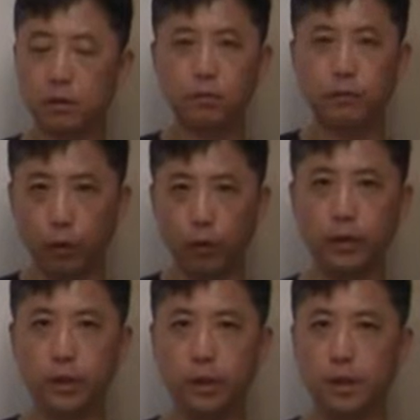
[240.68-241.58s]

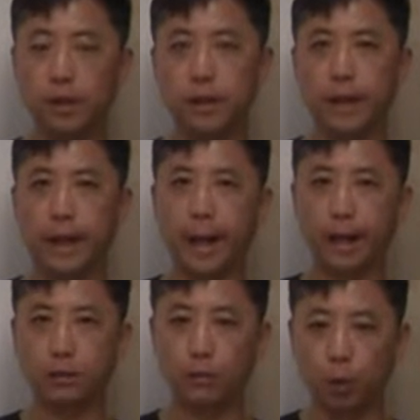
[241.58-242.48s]
fruit that
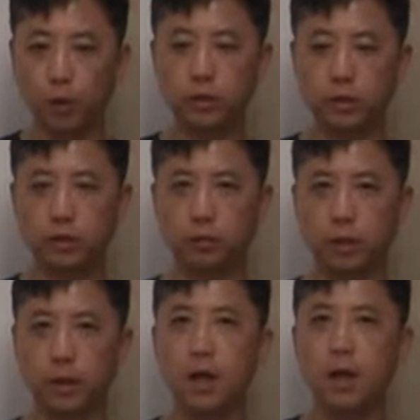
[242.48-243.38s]
has a poisonous
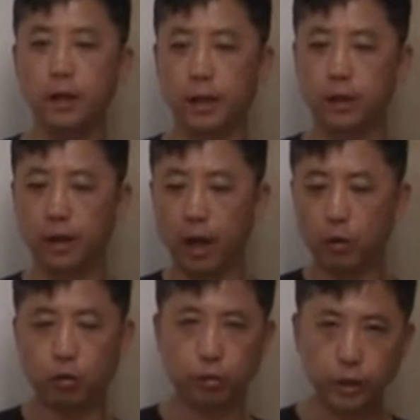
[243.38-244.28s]
one, that
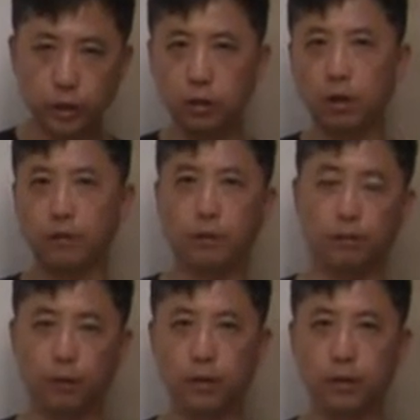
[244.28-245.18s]
characteristic of the
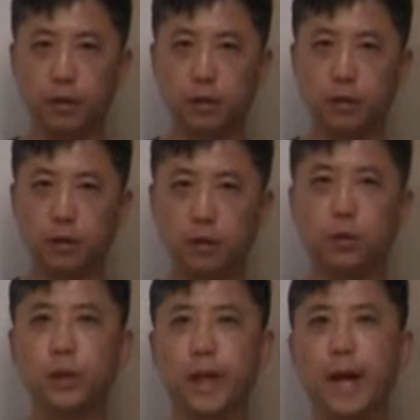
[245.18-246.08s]
fruit,
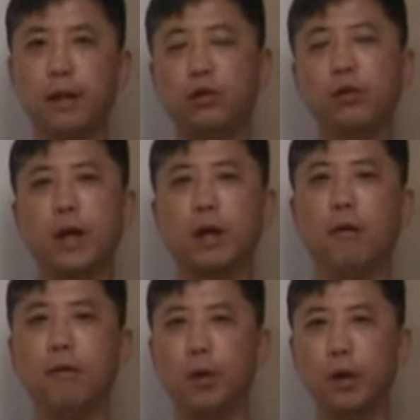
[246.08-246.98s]
so that you can
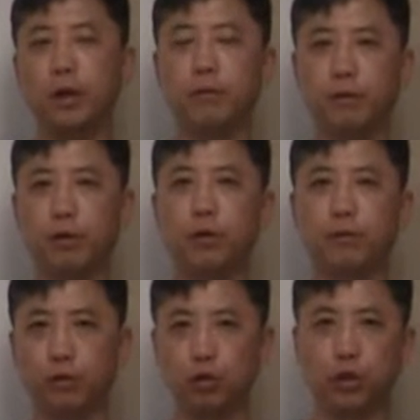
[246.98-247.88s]
avoid it for
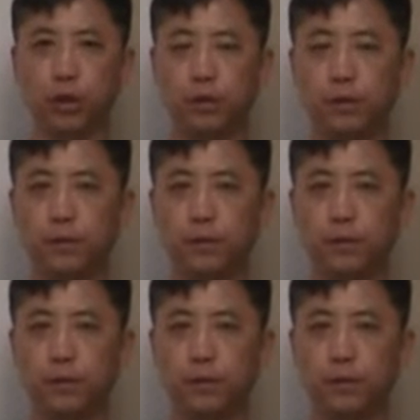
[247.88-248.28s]
your future.